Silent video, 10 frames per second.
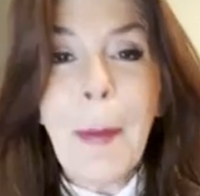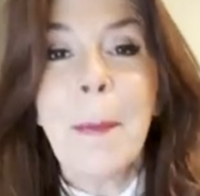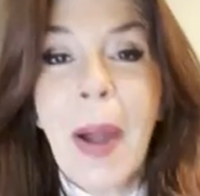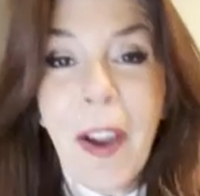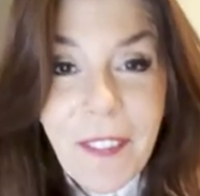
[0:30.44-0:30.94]

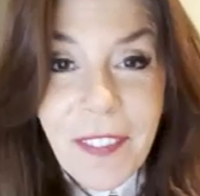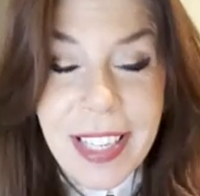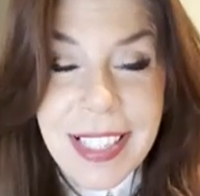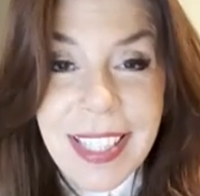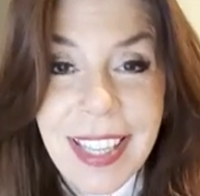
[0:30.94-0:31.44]

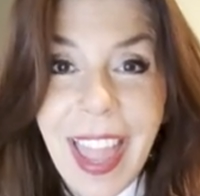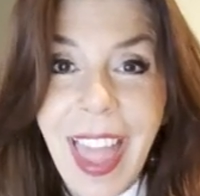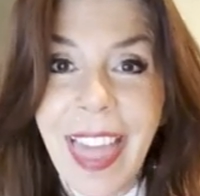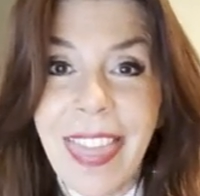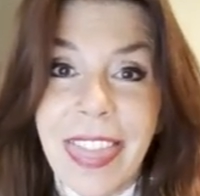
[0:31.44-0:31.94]
Perfect.
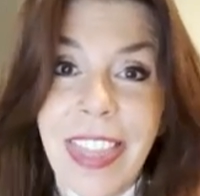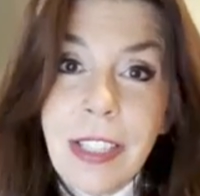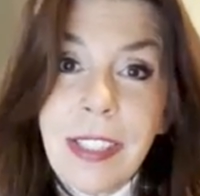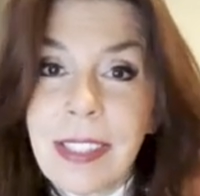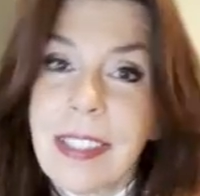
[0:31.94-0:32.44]
And
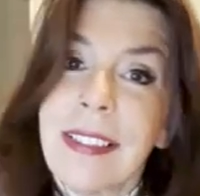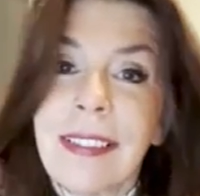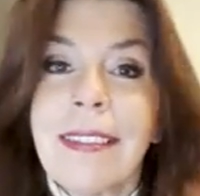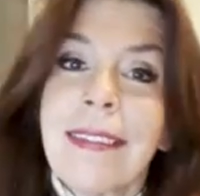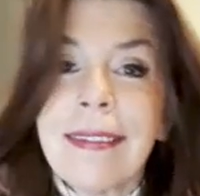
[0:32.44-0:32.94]
this
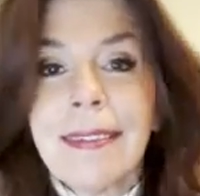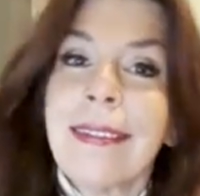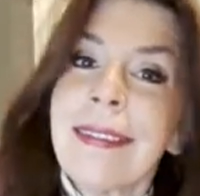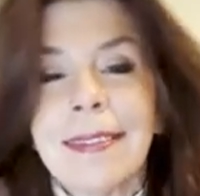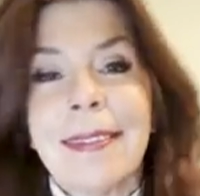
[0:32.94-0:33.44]

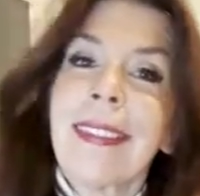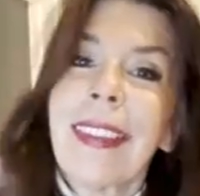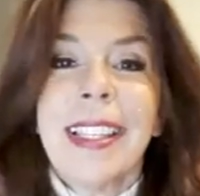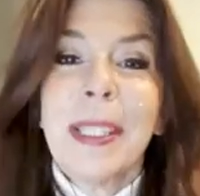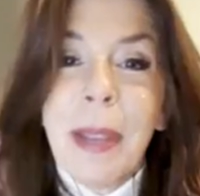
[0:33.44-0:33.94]

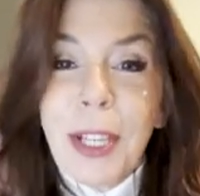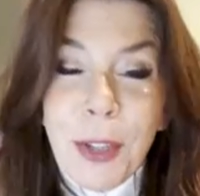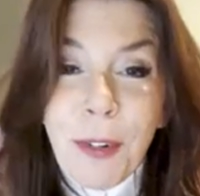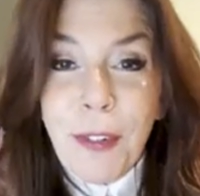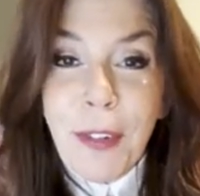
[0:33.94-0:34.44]
is a picture
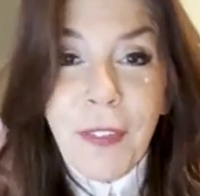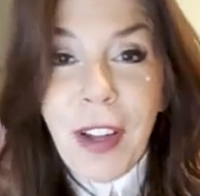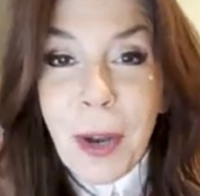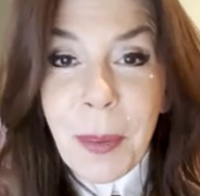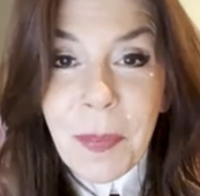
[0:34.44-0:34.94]
of a
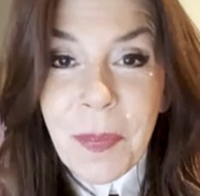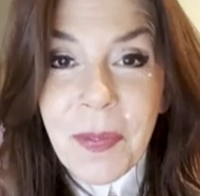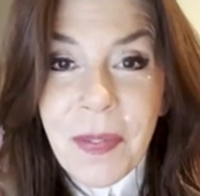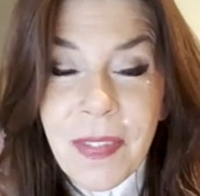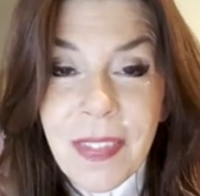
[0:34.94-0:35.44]
farm.
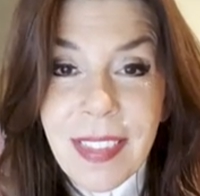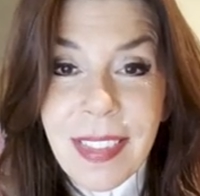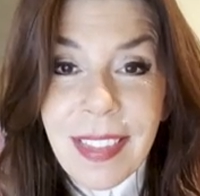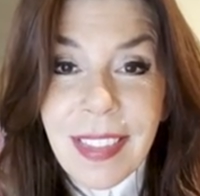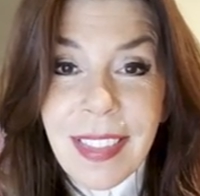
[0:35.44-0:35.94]

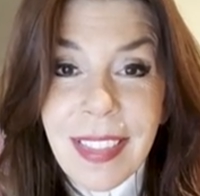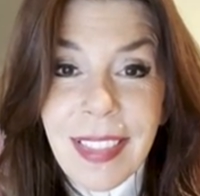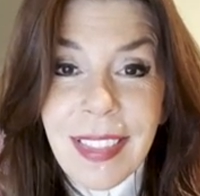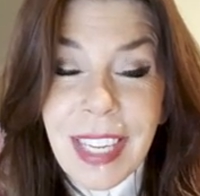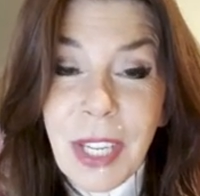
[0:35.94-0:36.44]

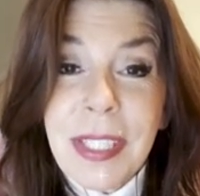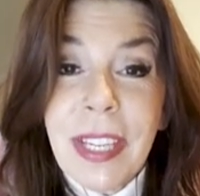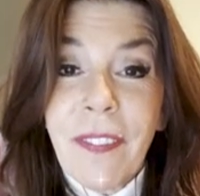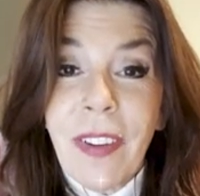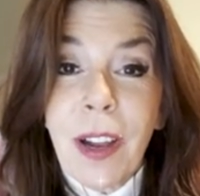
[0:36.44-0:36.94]
Can you say
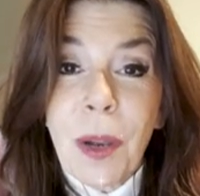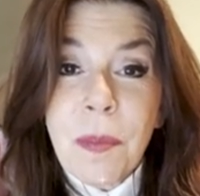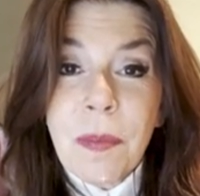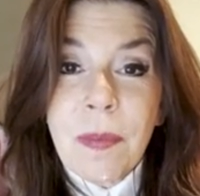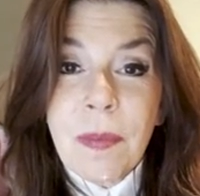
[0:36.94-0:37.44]
farm?
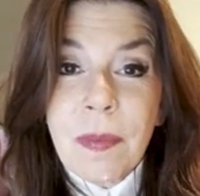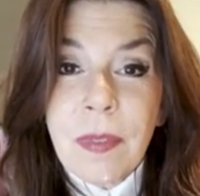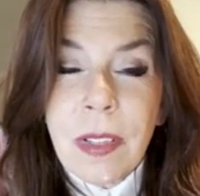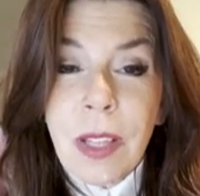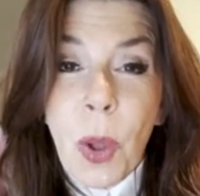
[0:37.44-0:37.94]

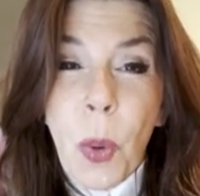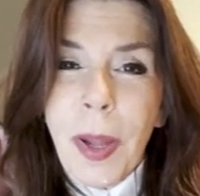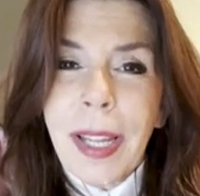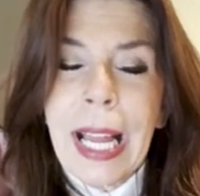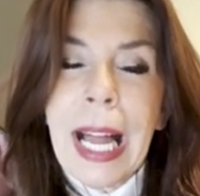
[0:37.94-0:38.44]

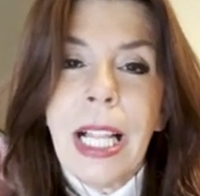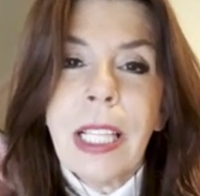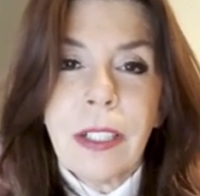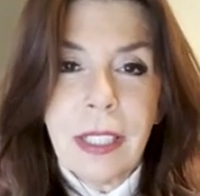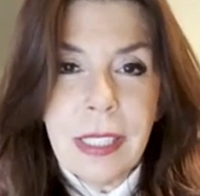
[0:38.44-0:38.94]
What
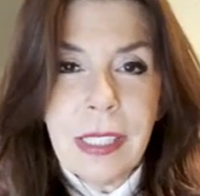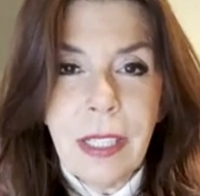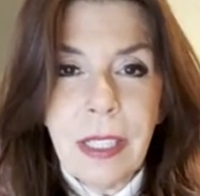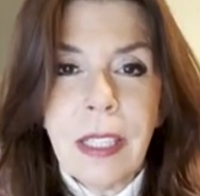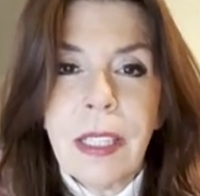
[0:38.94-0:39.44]
color is
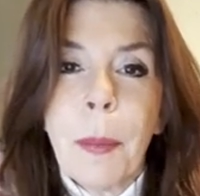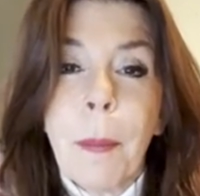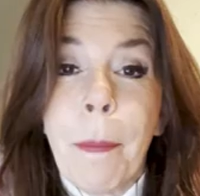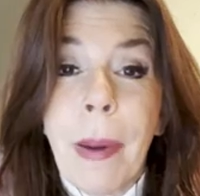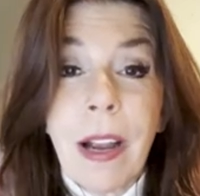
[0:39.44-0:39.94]
the
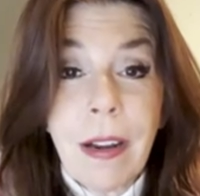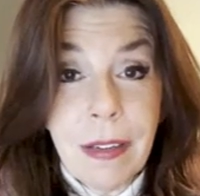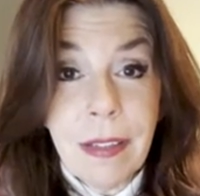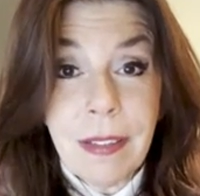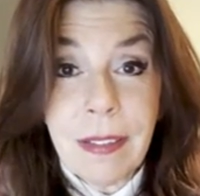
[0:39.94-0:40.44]

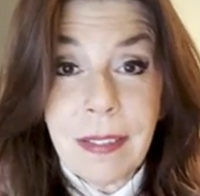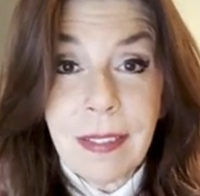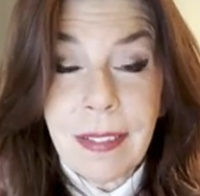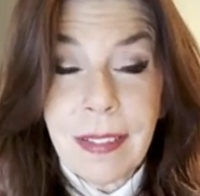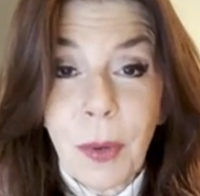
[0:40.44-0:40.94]
barn
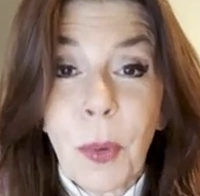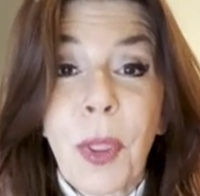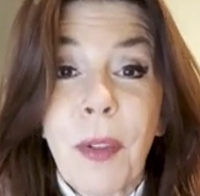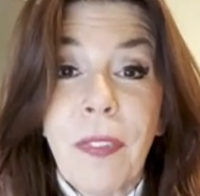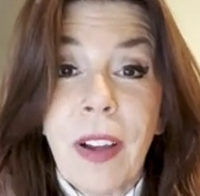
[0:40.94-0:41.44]
or
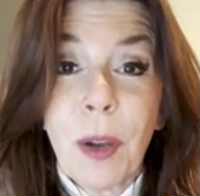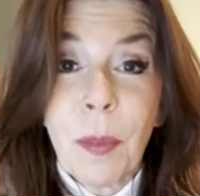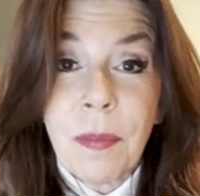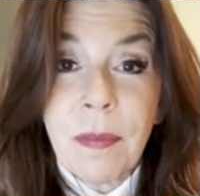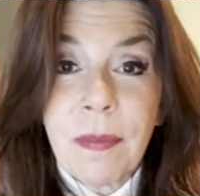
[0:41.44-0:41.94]
the
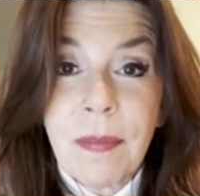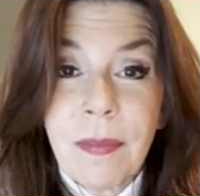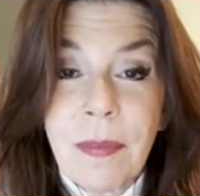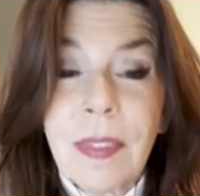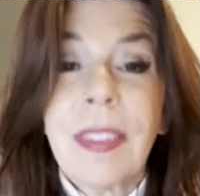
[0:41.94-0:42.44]
farm?
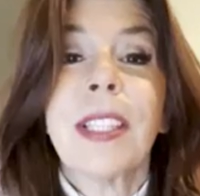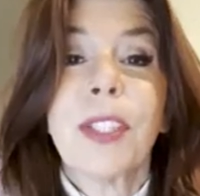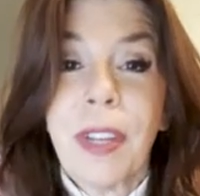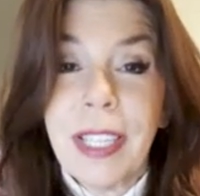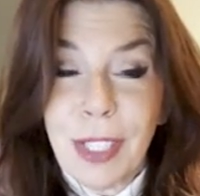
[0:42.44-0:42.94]
That's
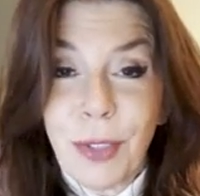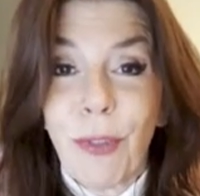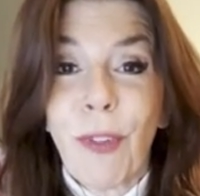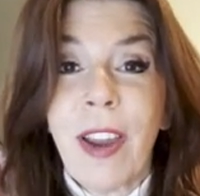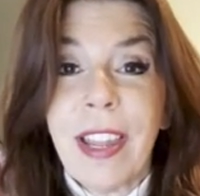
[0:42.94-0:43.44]
right, it's
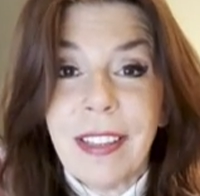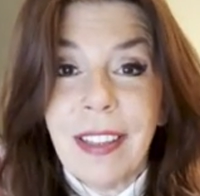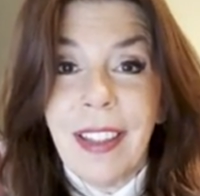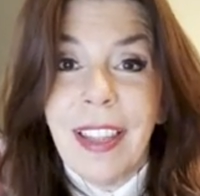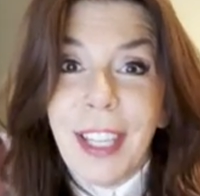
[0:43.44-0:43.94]
red.
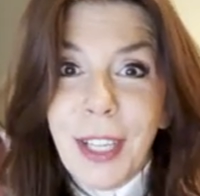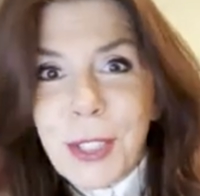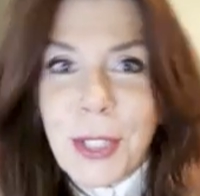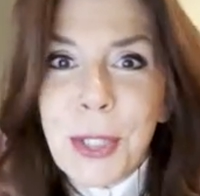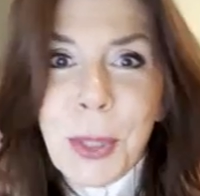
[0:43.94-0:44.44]
You're
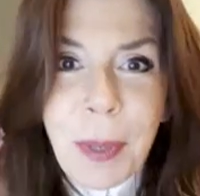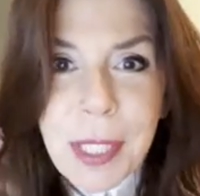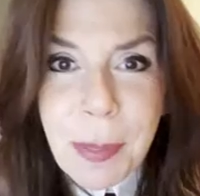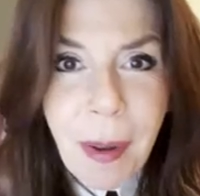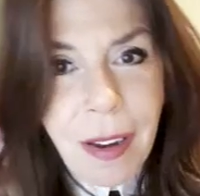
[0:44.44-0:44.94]
super
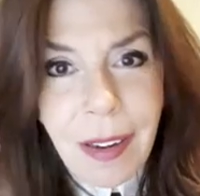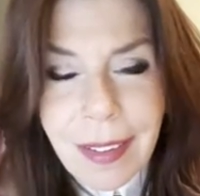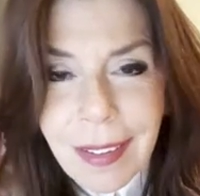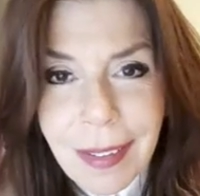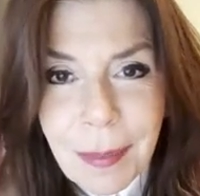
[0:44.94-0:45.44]
smart.
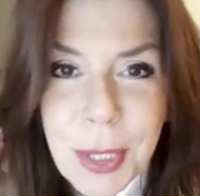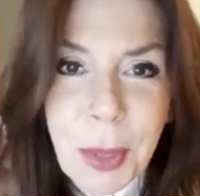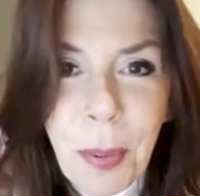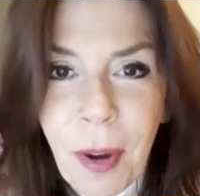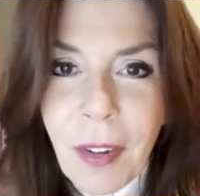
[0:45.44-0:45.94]
I'm so
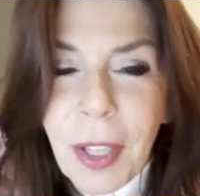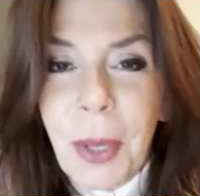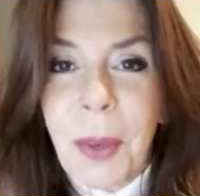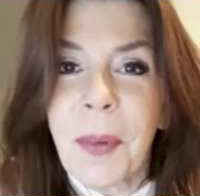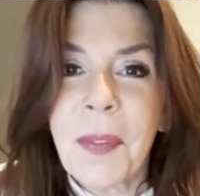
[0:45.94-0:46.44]
proud of you.